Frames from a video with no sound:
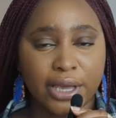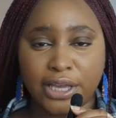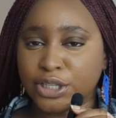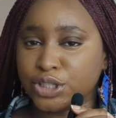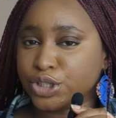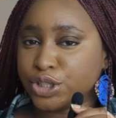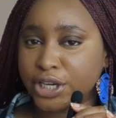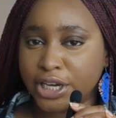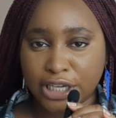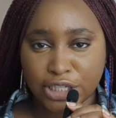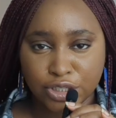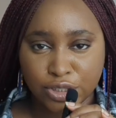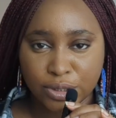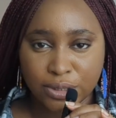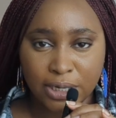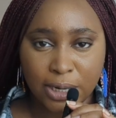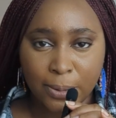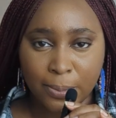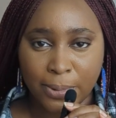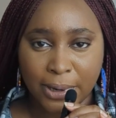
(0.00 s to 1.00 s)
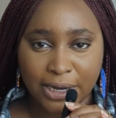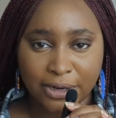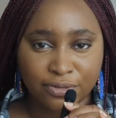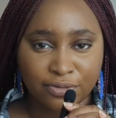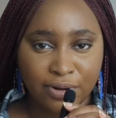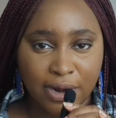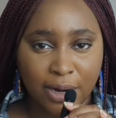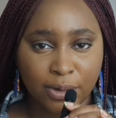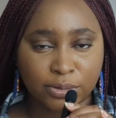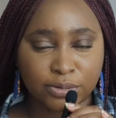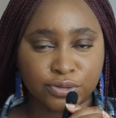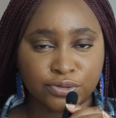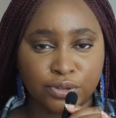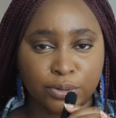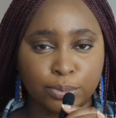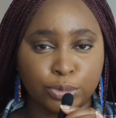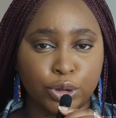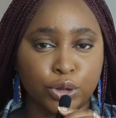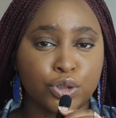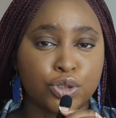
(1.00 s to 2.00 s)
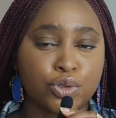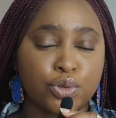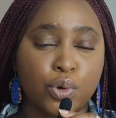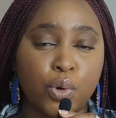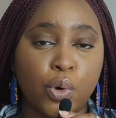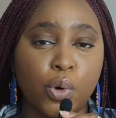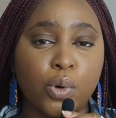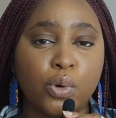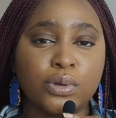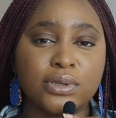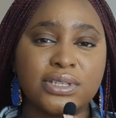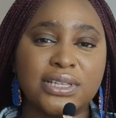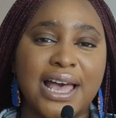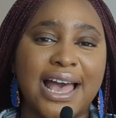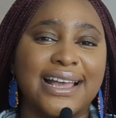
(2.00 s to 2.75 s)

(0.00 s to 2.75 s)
educational background from your schools